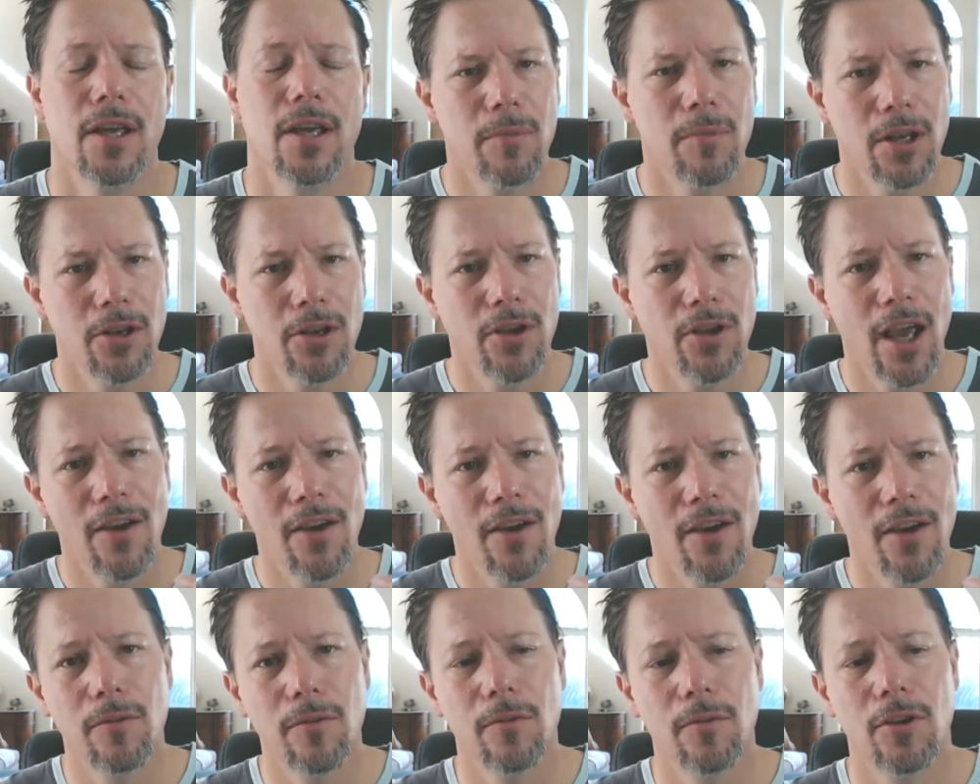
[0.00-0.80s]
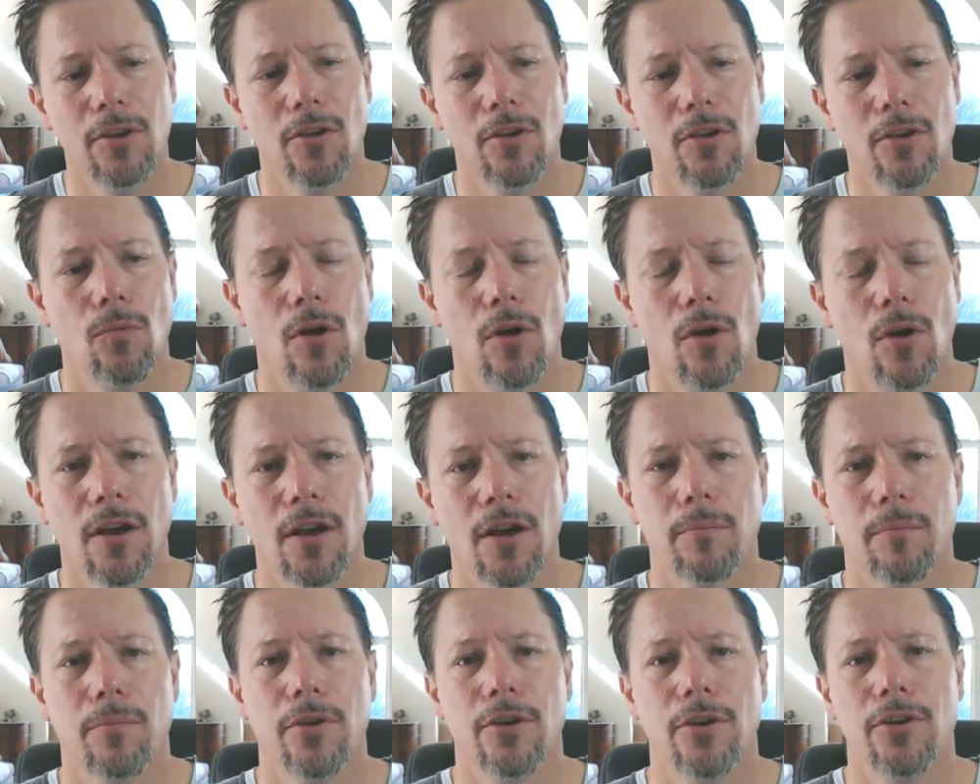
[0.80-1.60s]
And you have to, you know,
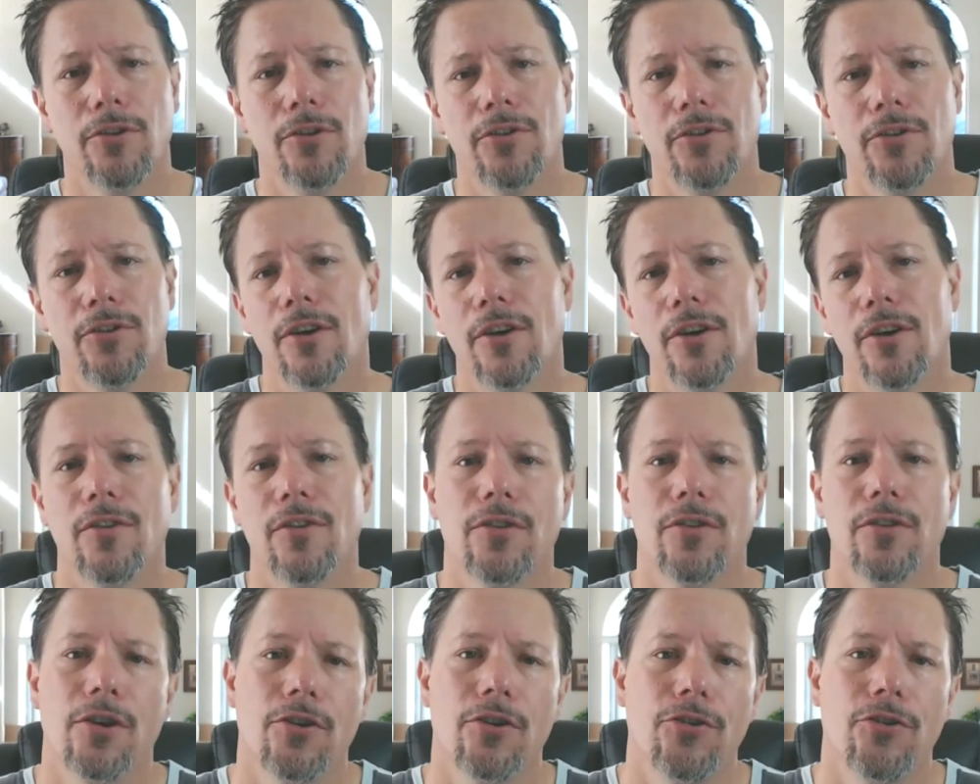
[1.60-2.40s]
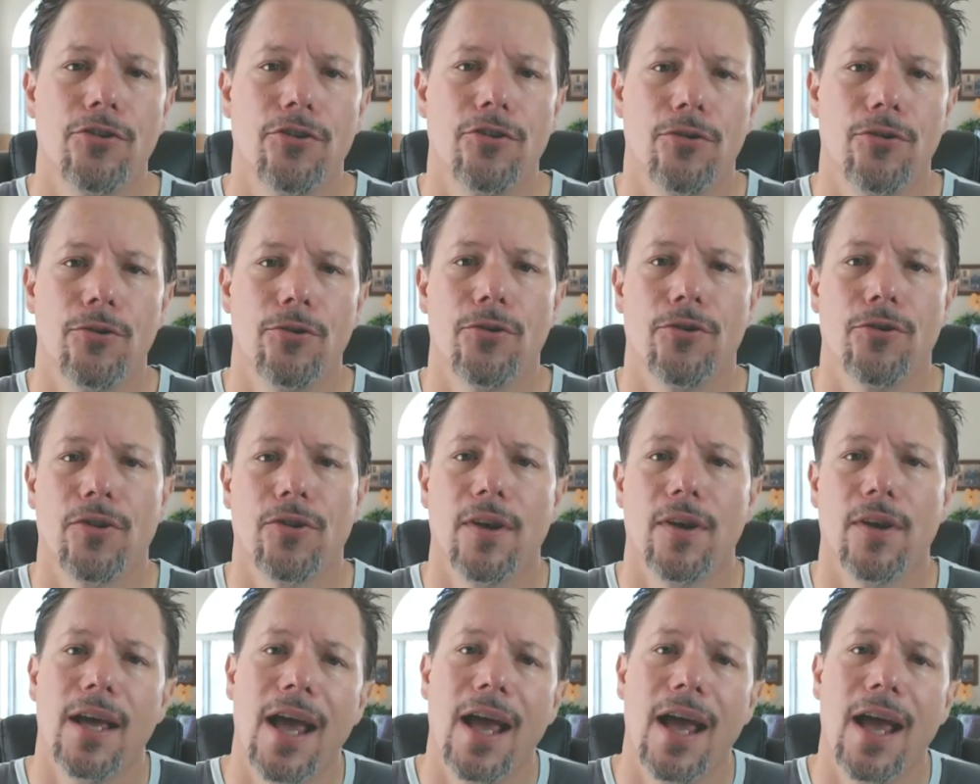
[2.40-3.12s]
walk, put yourself in their shoes.